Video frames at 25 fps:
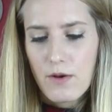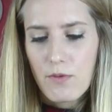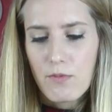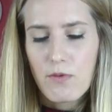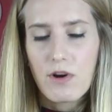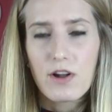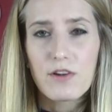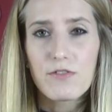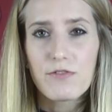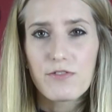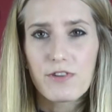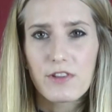
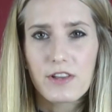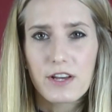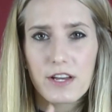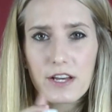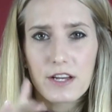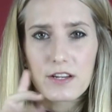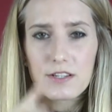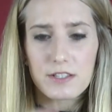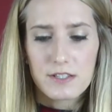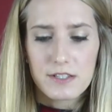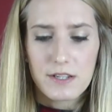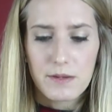One for the
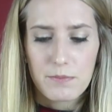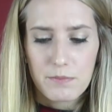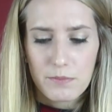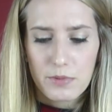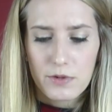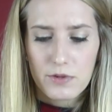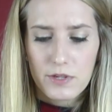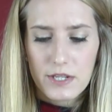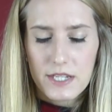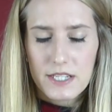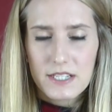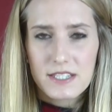girls and
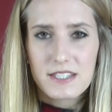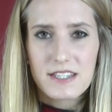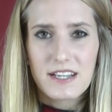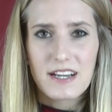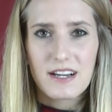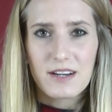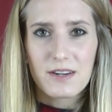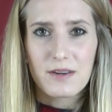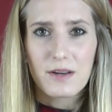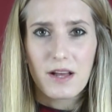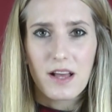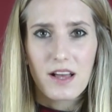boys.
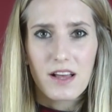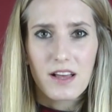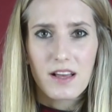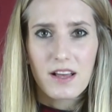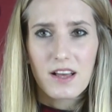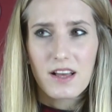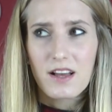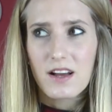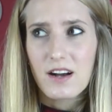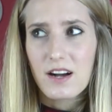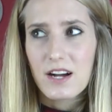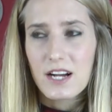Now,
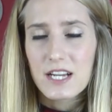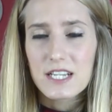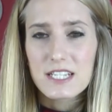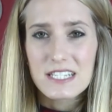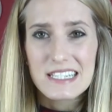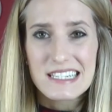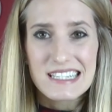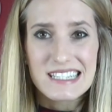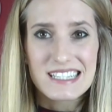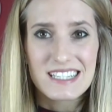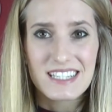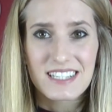
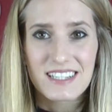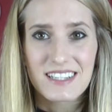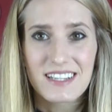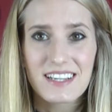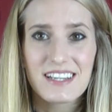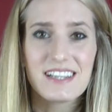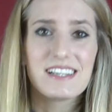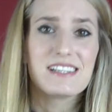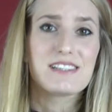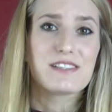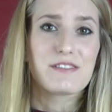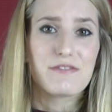guys,
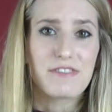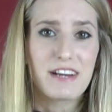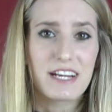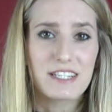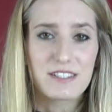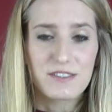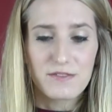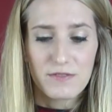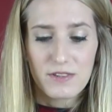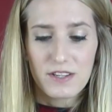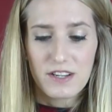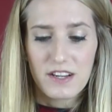it's a
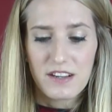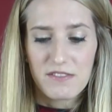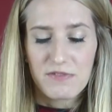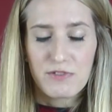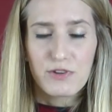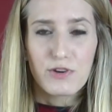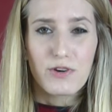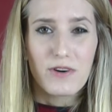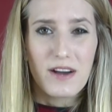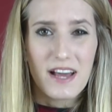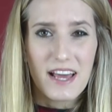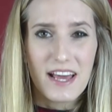fact of
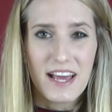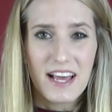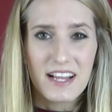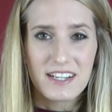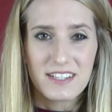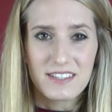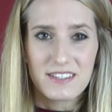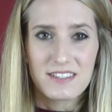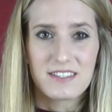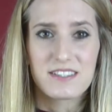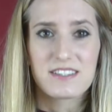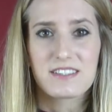life, your hair
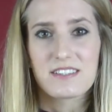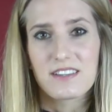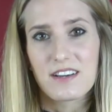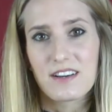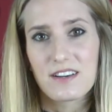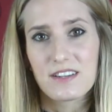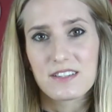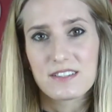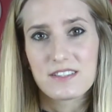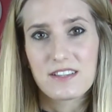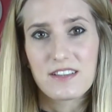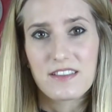does
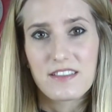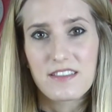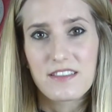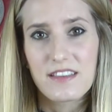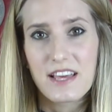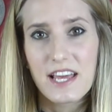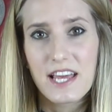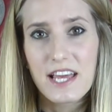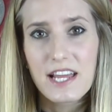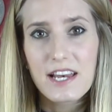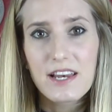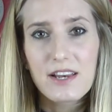start to
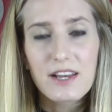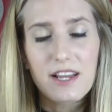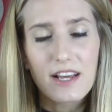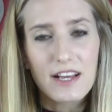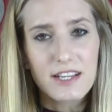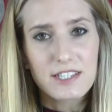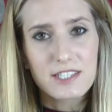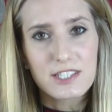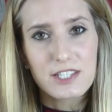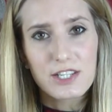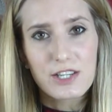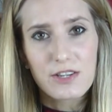thin
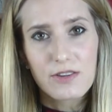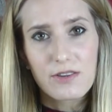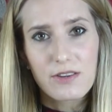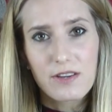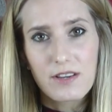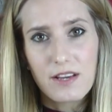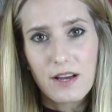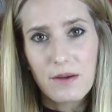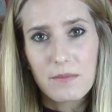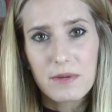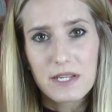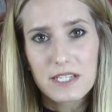as you
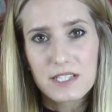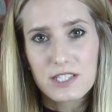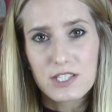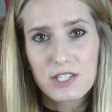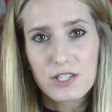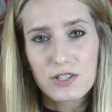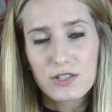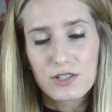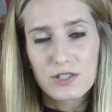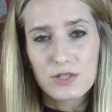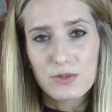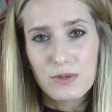come
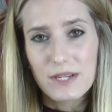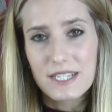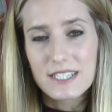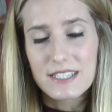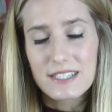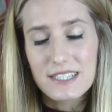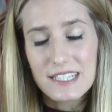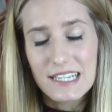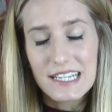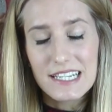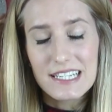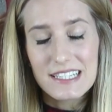into your
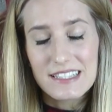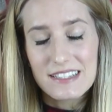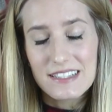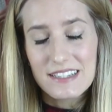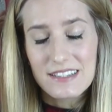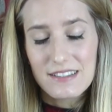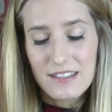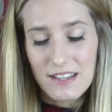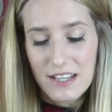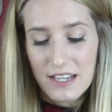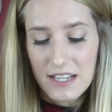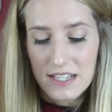20s
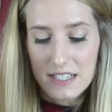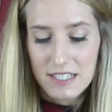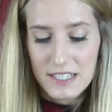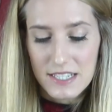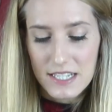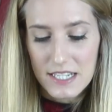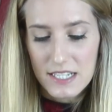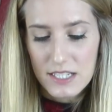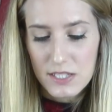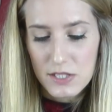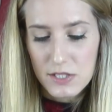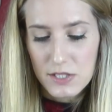and
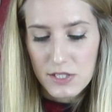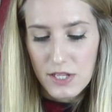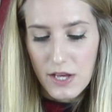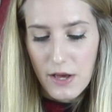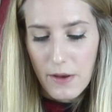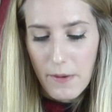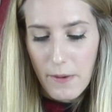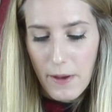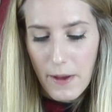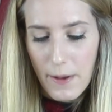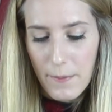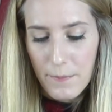30s,
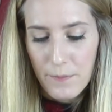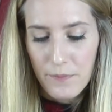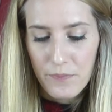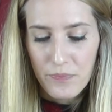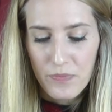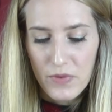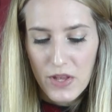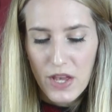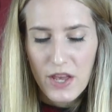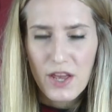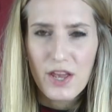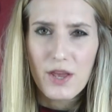so
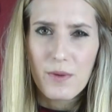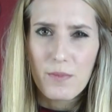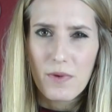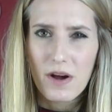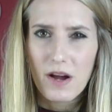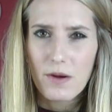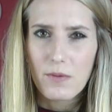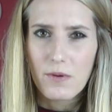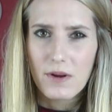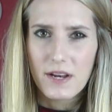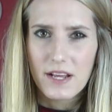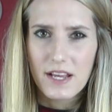you
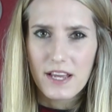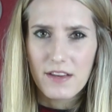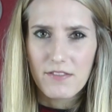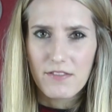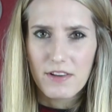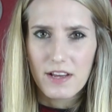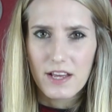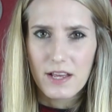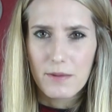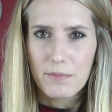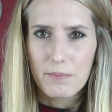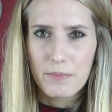might want to give
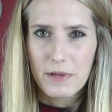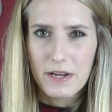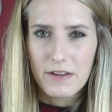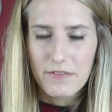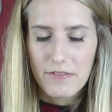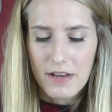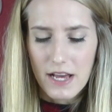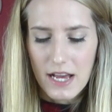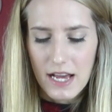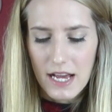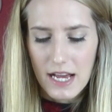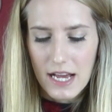it a bit
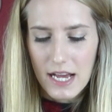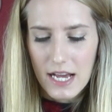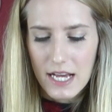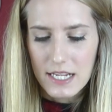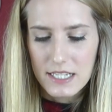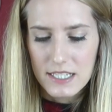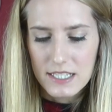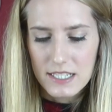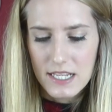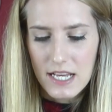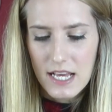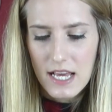of a
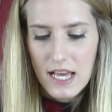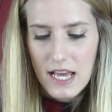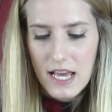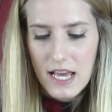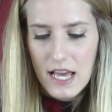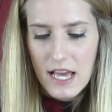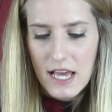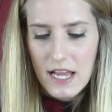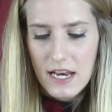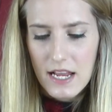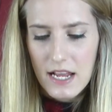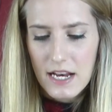hand.
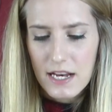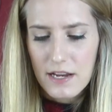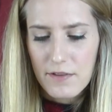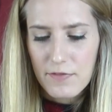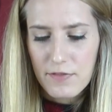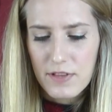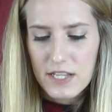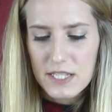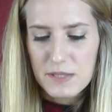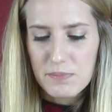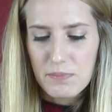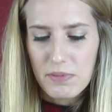And any
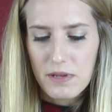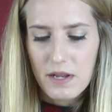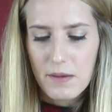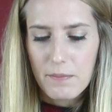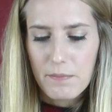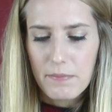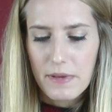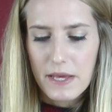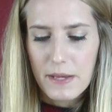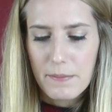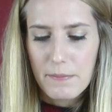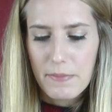of these
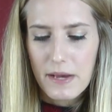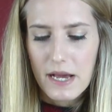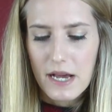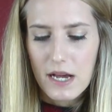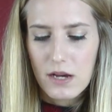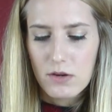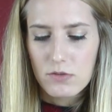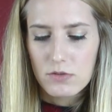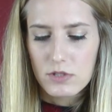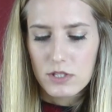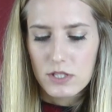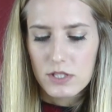plumping
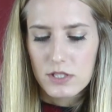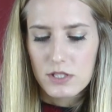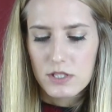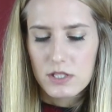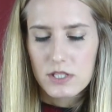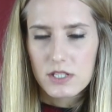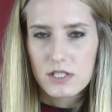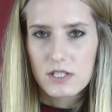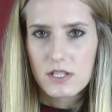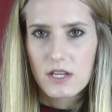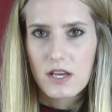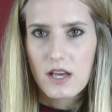
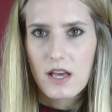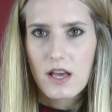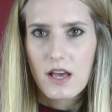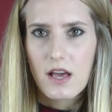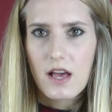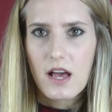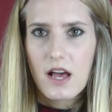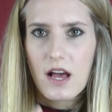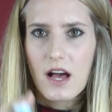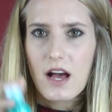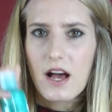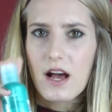powders
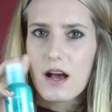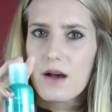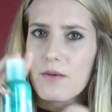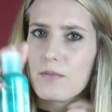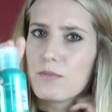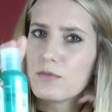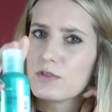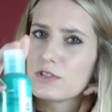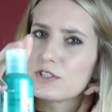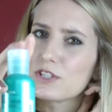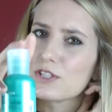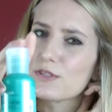
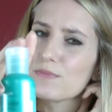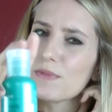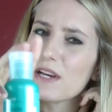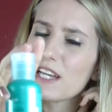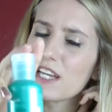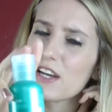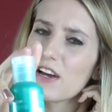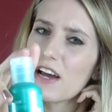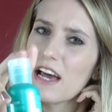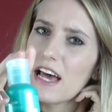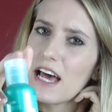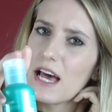will just
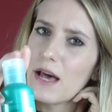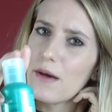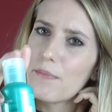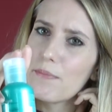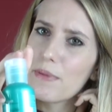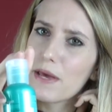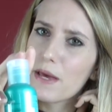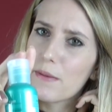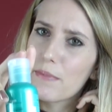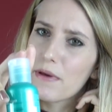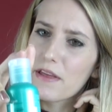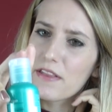make your hair
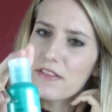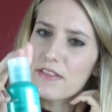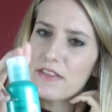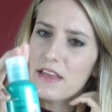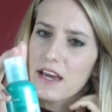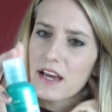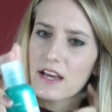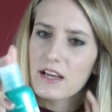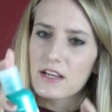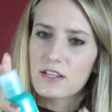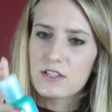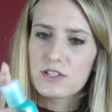be a bit
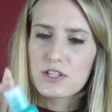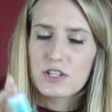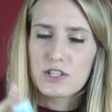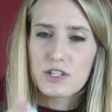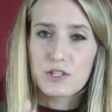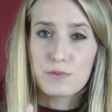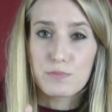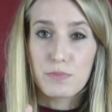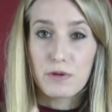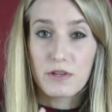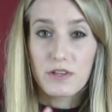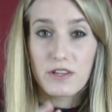thicker, so
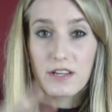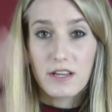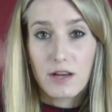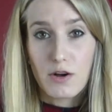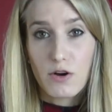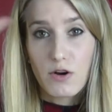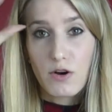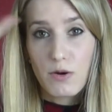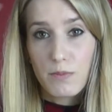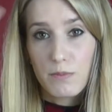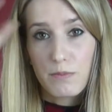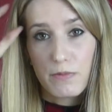just put it
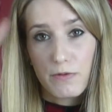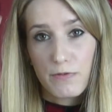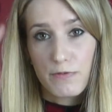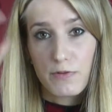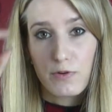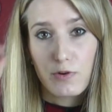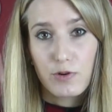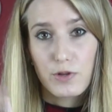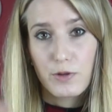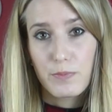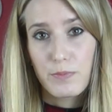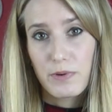on
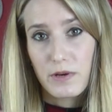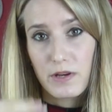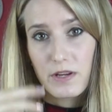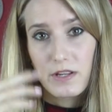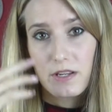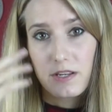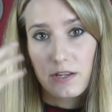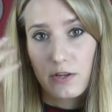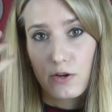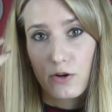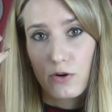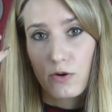before you put
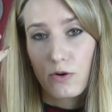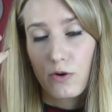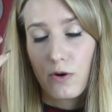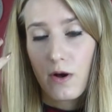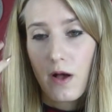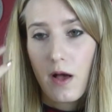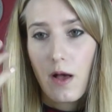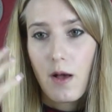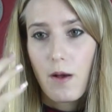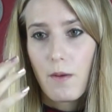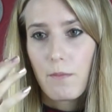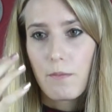in your
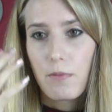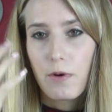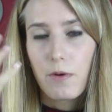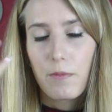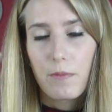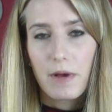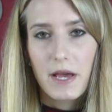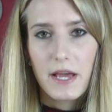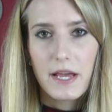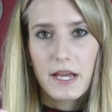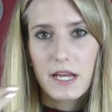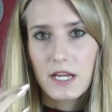
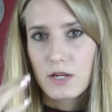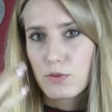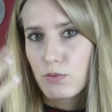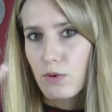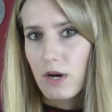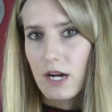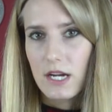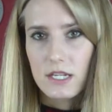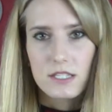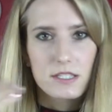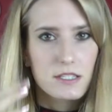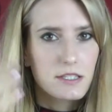pomade,
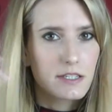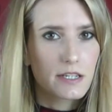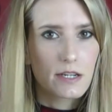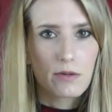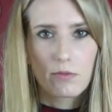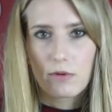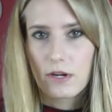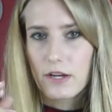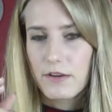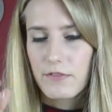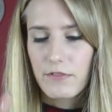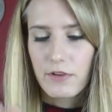wax
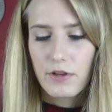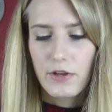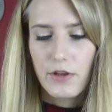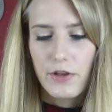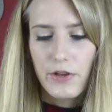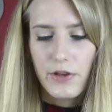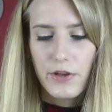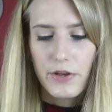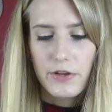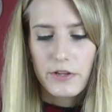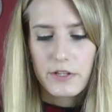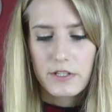gel, whatever you
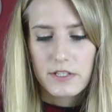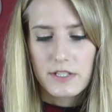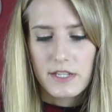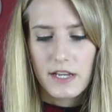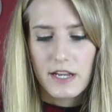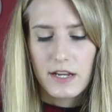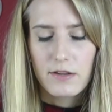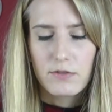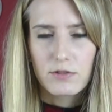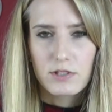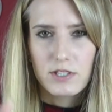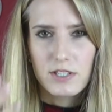use,
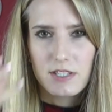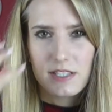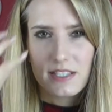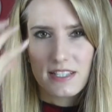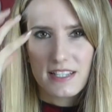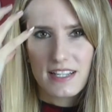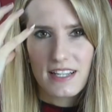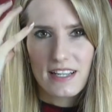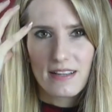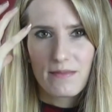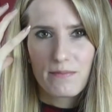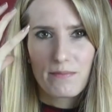and it will
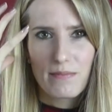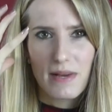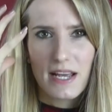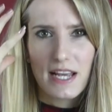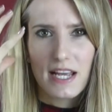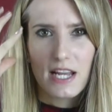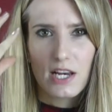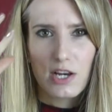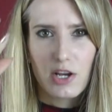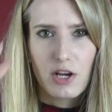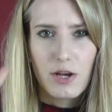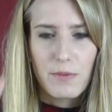just
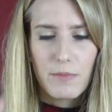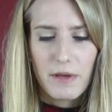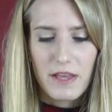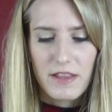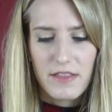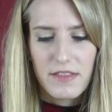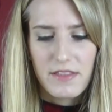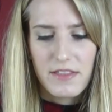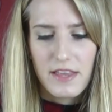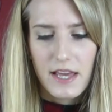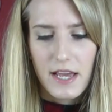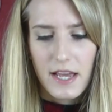make it look a
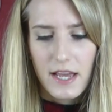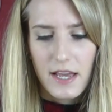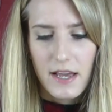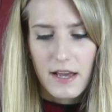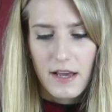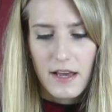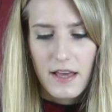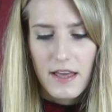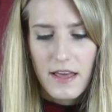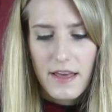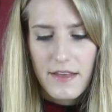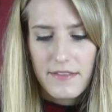bit
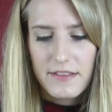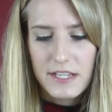thicker.